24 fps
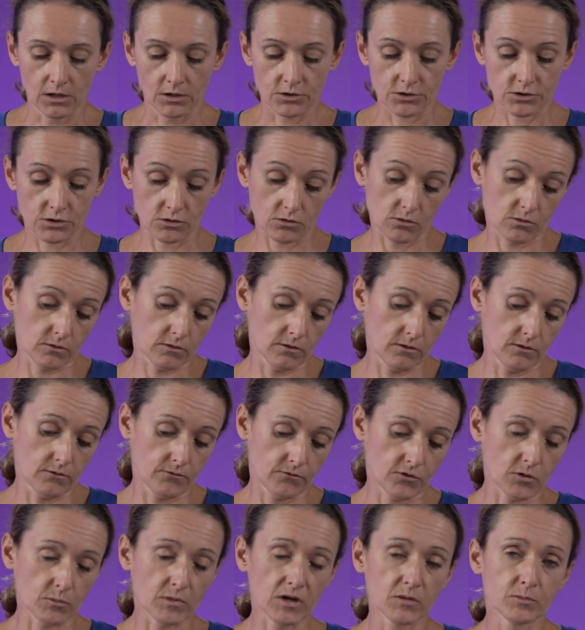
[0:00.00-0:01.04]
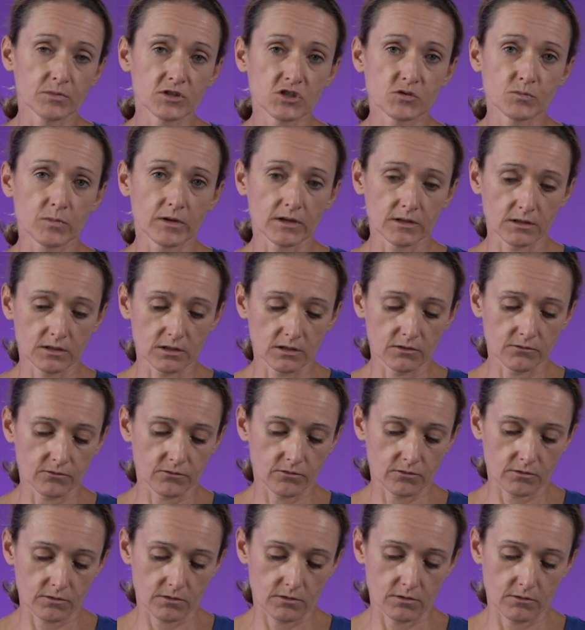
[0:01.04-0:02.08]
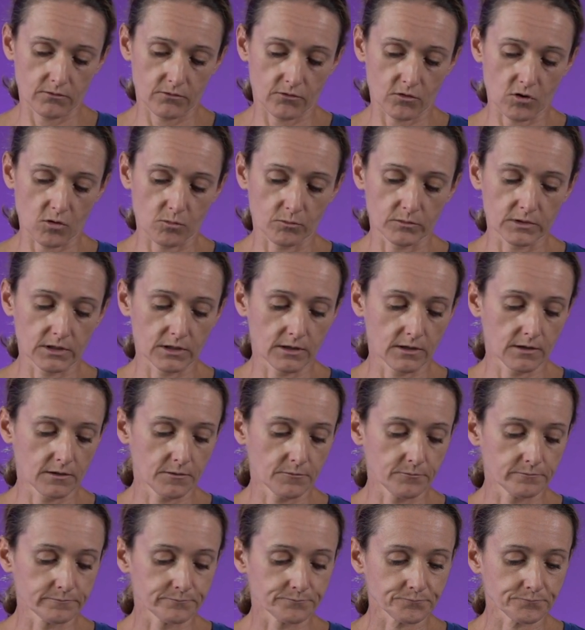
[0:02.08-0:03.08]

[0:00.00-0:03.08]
So from my perspective, from the